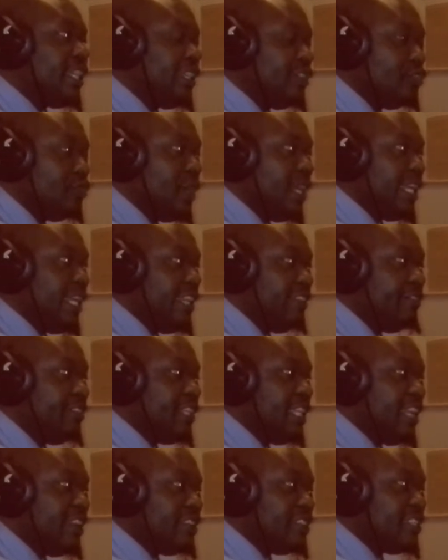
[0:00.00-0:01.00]
you are
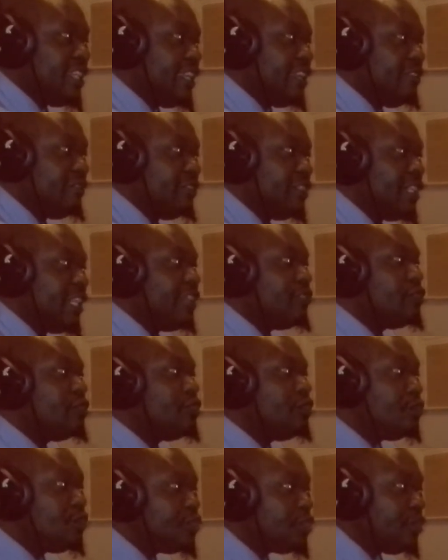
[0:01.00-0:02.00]
living now in South Africa to
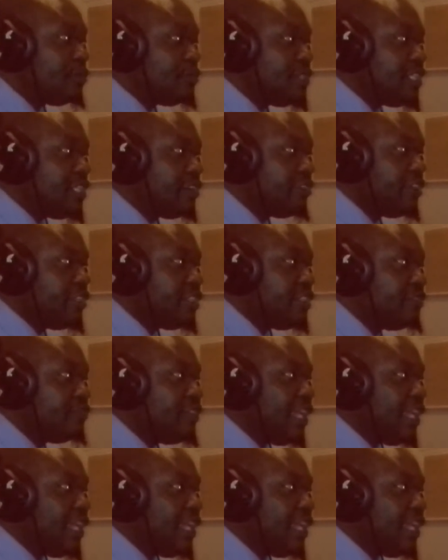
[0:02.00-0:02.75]
do something creative